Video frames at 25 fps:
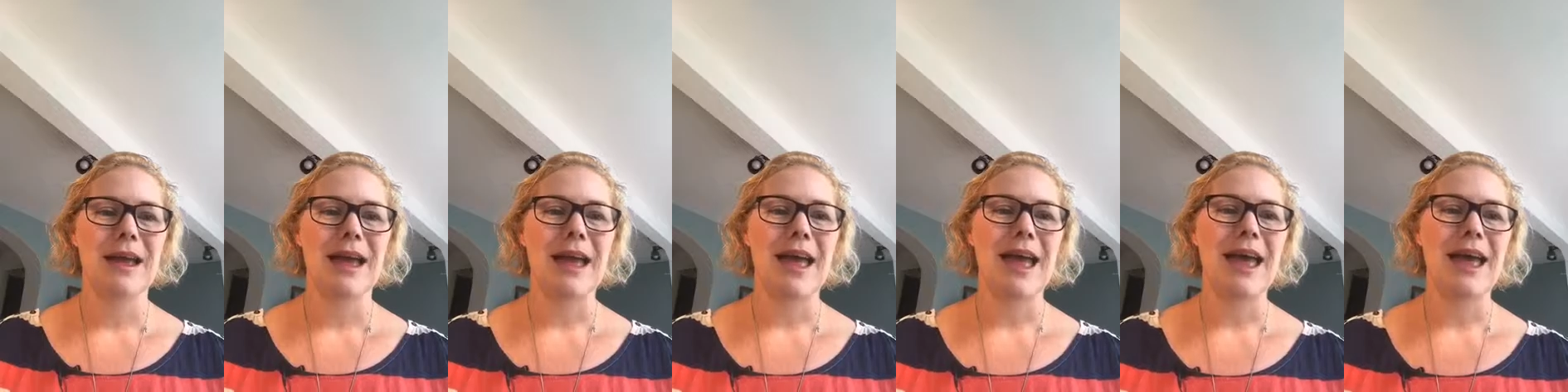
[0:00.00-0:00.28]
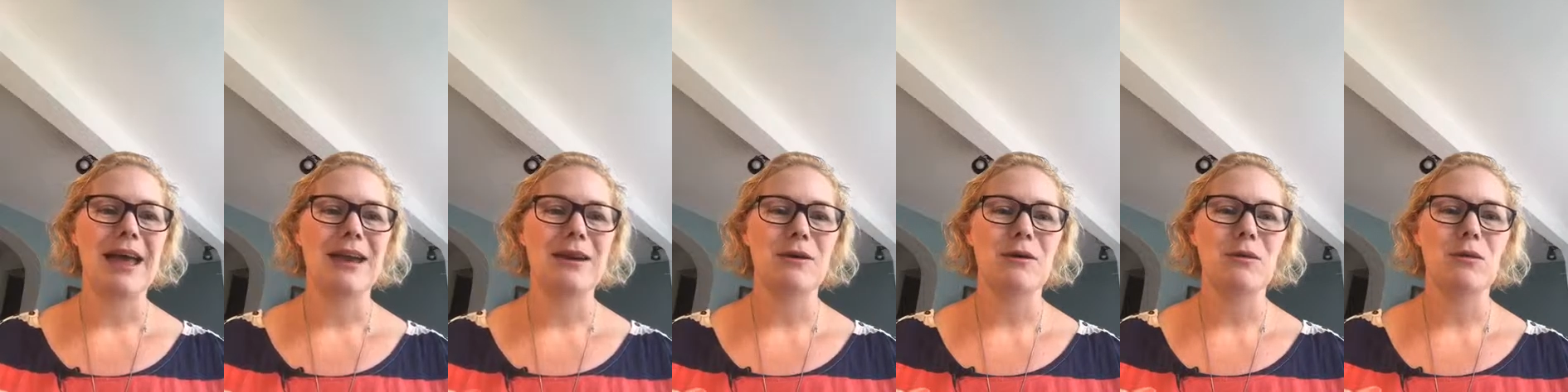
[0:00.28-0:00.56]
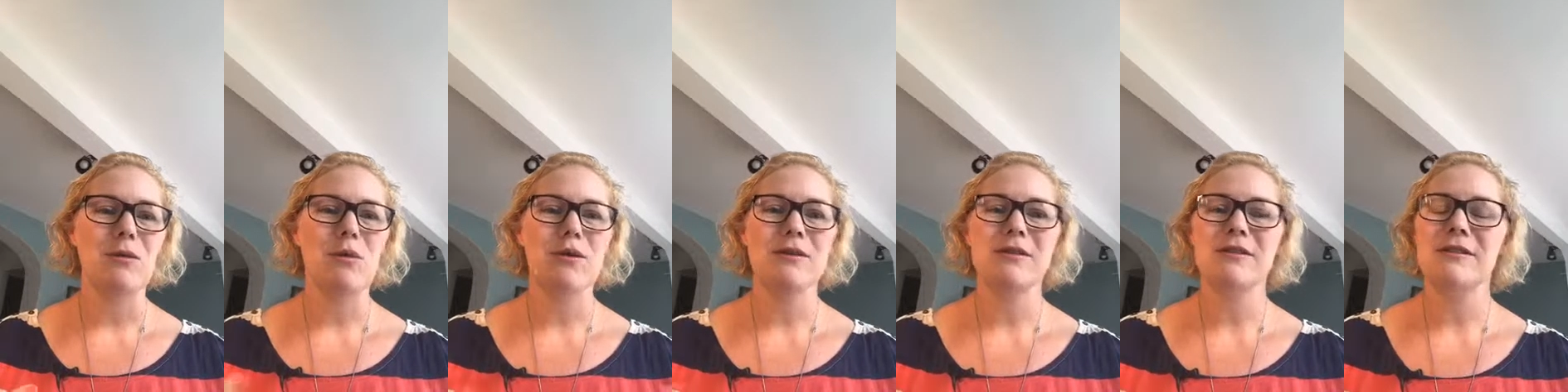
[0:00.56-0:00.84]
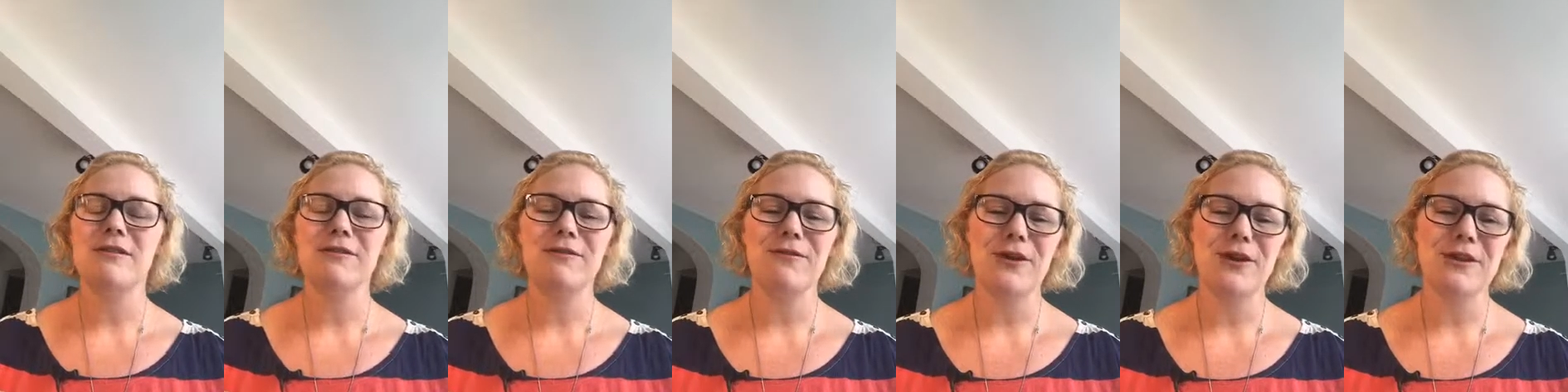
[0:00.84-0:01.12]
And what's
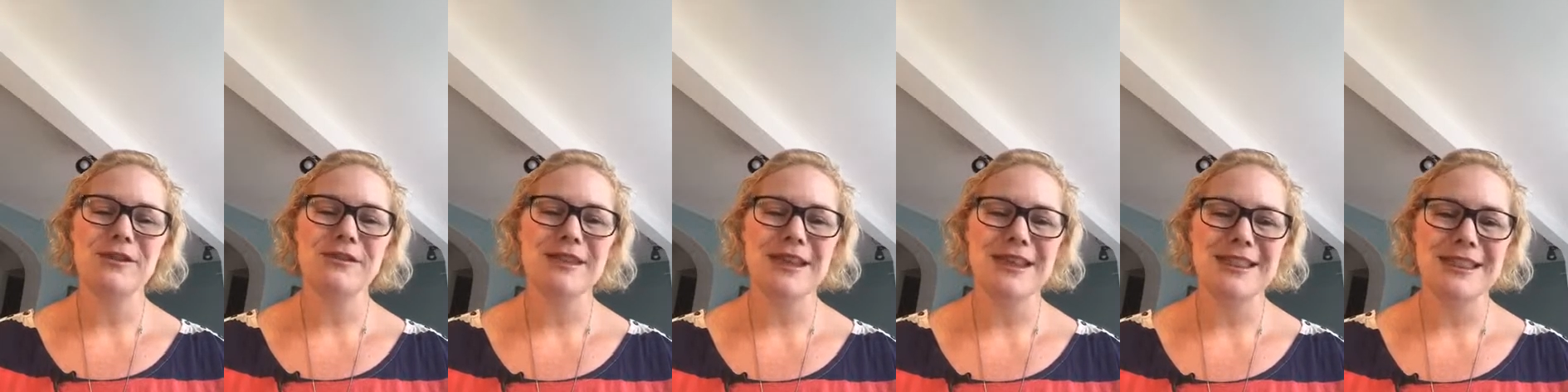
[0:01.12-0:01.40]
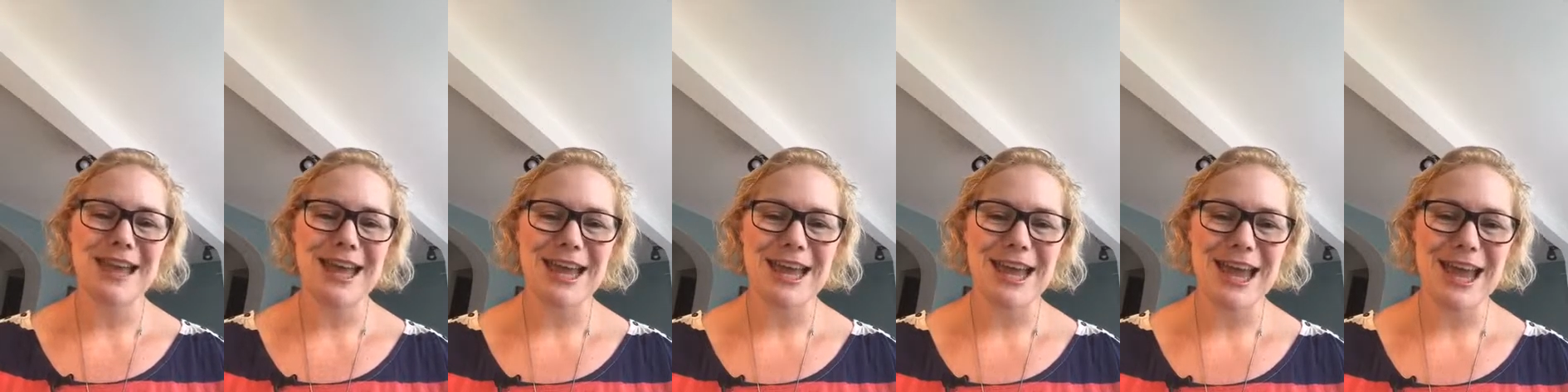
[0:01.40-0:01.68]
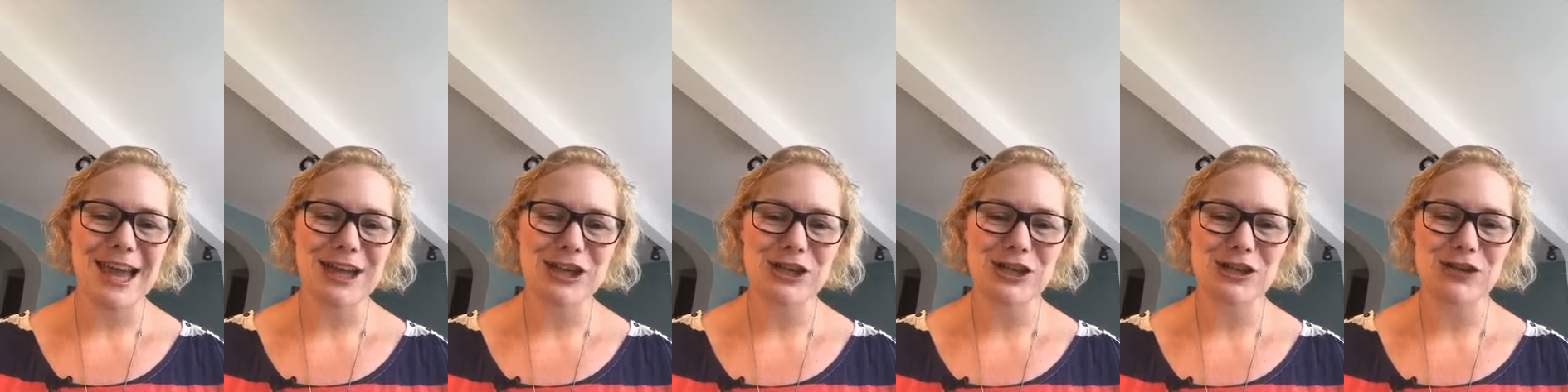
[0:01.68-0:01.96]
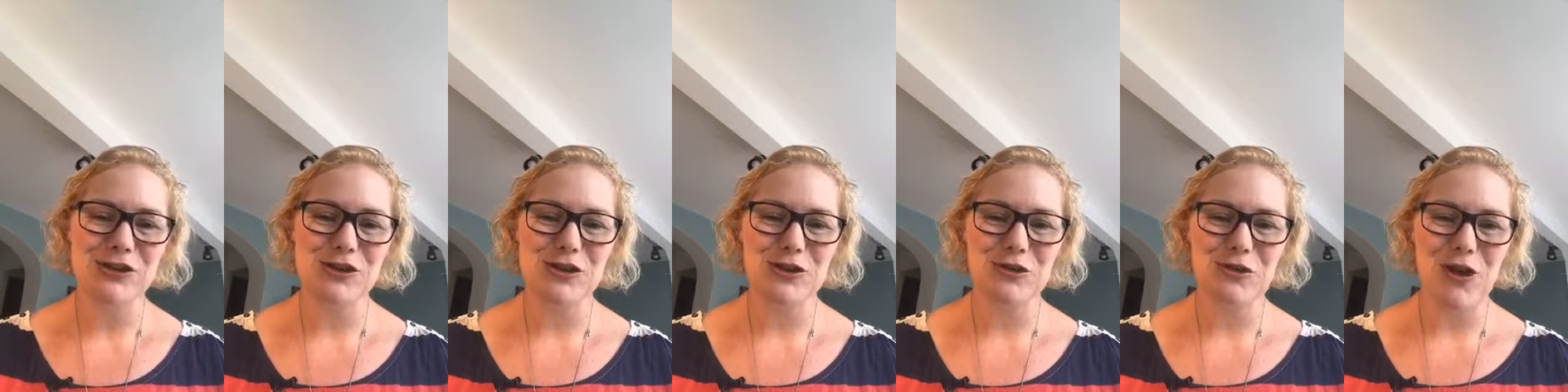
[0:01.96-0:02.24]
the first thing that
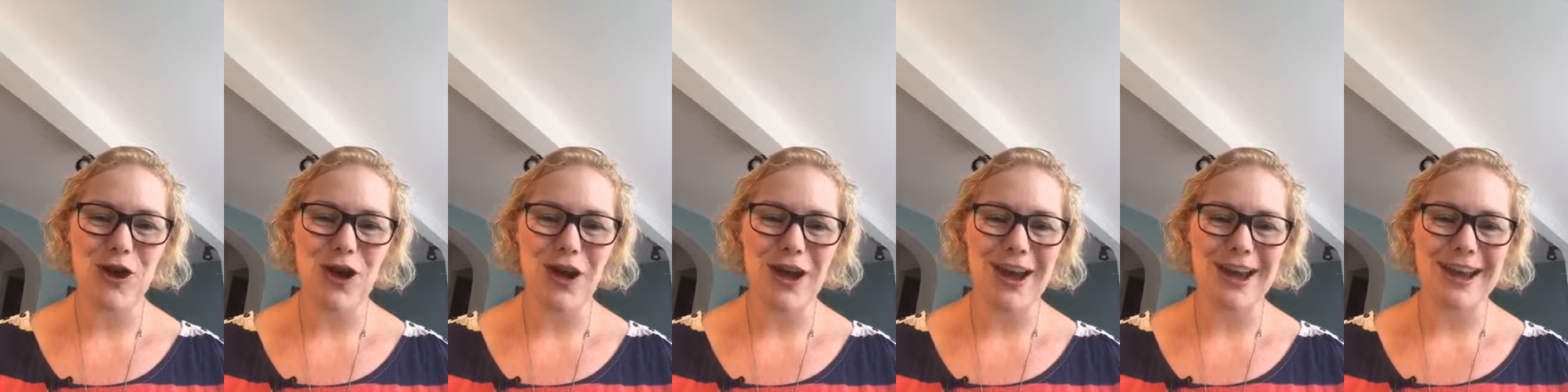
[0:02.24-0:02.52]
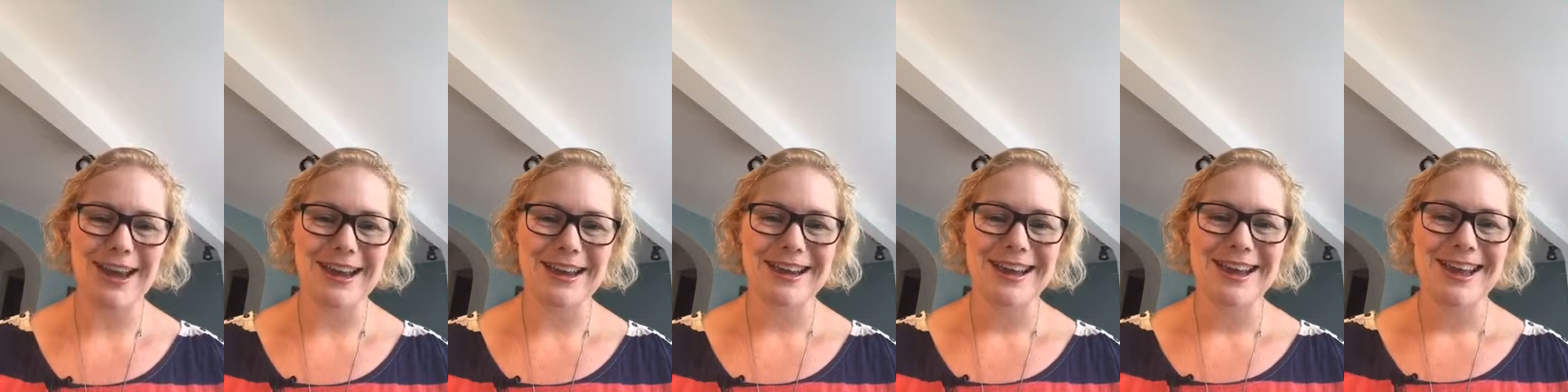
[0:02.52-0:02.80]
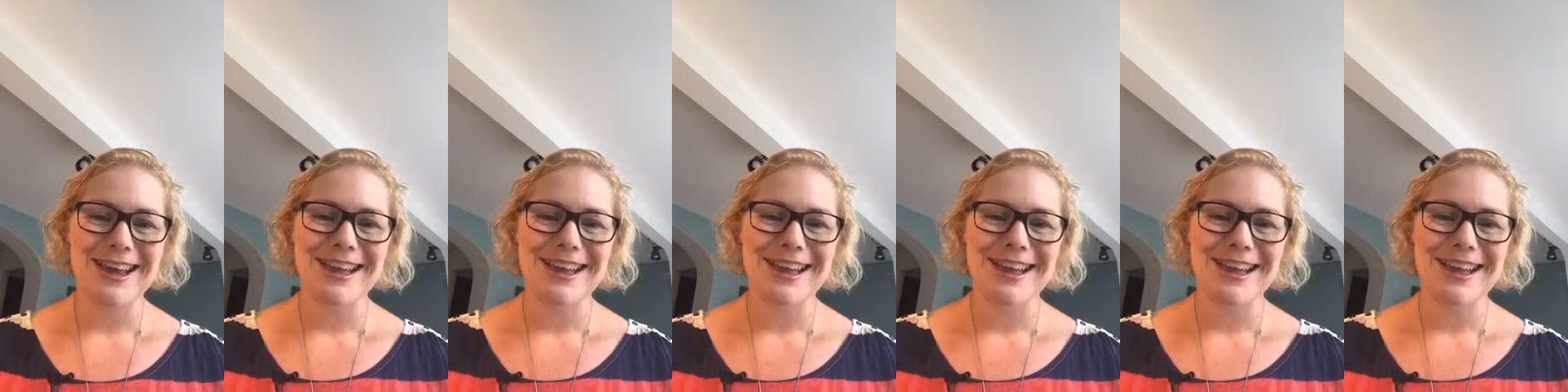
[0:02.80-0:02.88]
catches your eye?